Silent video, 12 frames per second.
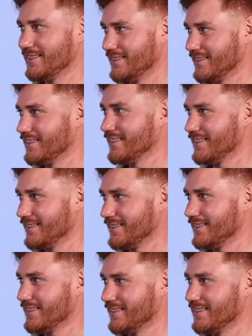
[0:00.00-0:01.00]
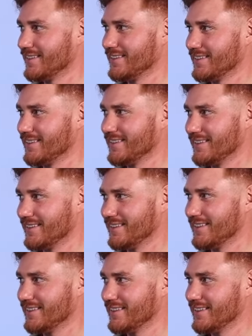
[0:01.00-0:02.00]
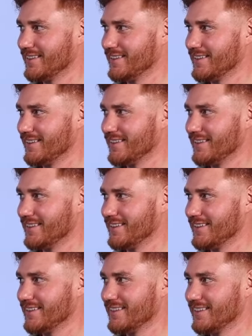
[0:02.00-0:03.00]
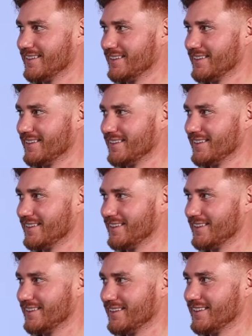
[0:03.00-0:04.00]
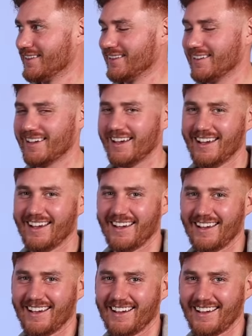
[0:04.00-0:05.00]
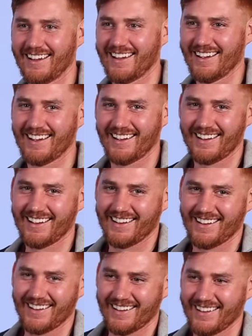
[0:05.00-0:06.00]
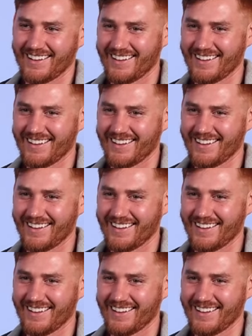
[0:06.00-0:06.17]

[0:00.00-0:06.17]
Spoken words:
(not speaking)